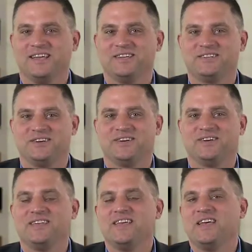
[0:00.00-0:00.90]

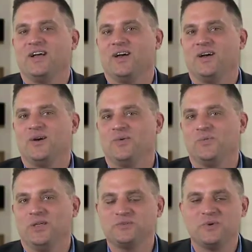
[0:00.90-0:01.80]
Sure.
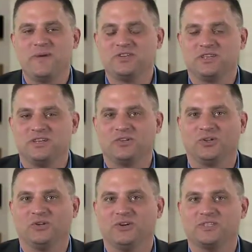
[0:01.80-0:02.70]
Well, as we mentioned,
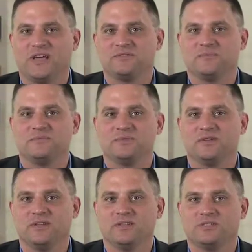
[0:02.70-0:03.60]
adult learners have some
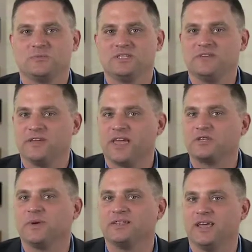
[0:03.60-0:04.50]
specific
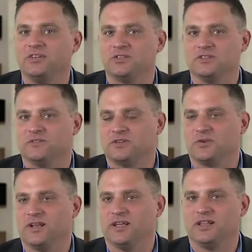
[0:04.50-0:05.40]
expectations of a
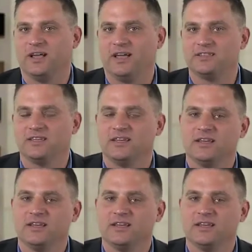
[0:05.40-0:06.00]
training class.